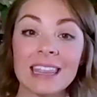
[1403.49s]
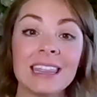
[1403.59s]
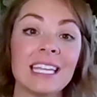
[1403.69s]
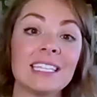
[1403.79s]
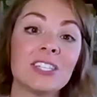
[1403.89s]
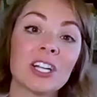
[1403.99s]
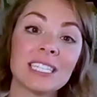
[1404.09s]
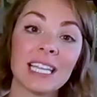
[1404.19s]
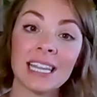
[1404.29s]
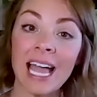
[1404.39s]
They start
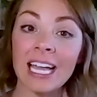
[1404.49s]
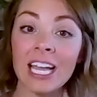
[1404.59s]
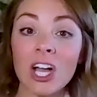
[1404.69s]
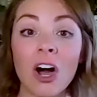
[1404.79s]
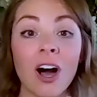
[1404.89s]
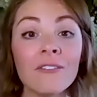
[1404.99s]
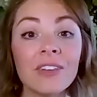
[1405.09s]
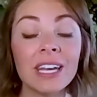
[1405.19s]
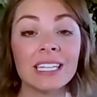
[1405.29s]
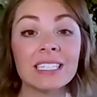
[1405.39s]
to lack
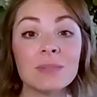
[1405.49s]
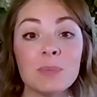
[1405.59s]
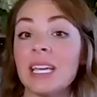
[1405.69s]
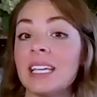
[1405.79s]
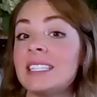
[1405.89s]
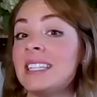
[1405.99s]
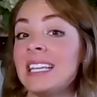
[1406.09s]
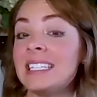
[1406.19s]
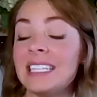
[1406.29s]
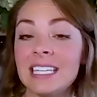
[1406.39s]
confidence because
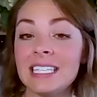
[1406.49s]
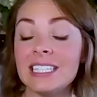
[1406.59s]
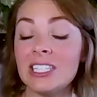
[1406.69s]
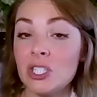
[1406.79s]
they didn't